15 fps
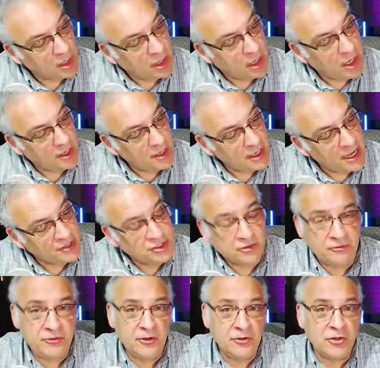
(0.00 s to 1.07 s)
It has
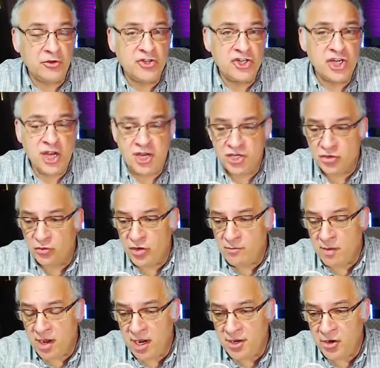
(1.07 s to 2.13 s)
a filter changer
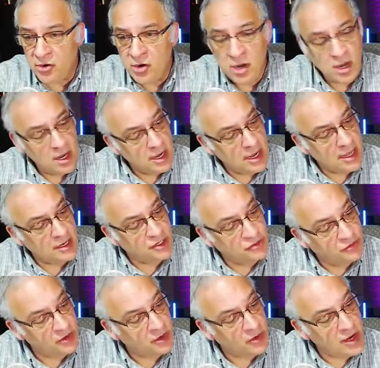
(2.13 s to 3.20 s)
reminder, and
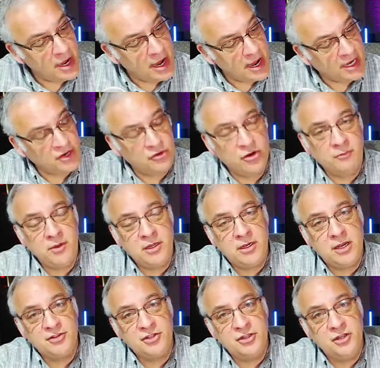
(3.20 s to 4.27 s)
it's very accurate
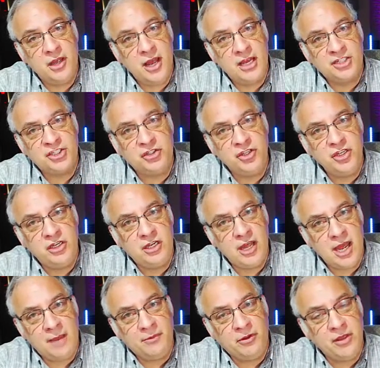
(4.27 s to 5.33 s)
because it actually
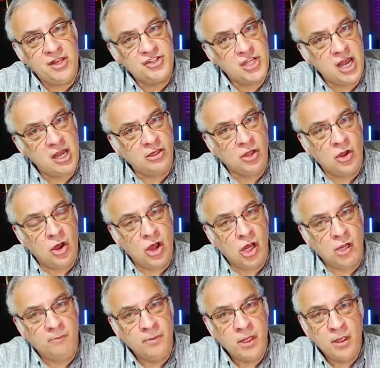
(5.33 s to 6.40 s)
tabulates how
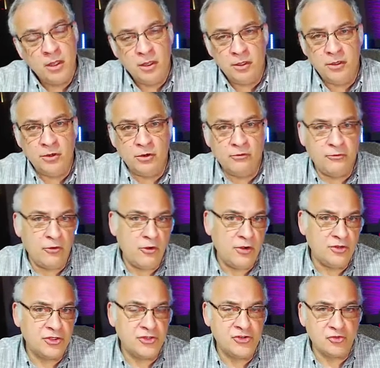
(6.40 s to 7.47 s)
long your
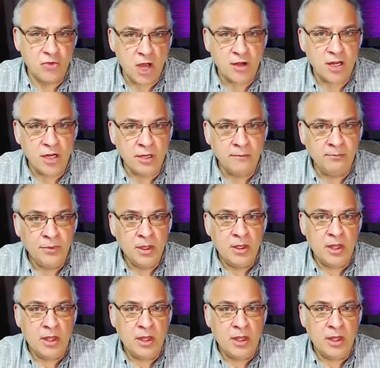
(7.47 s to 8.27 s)
furnace is running.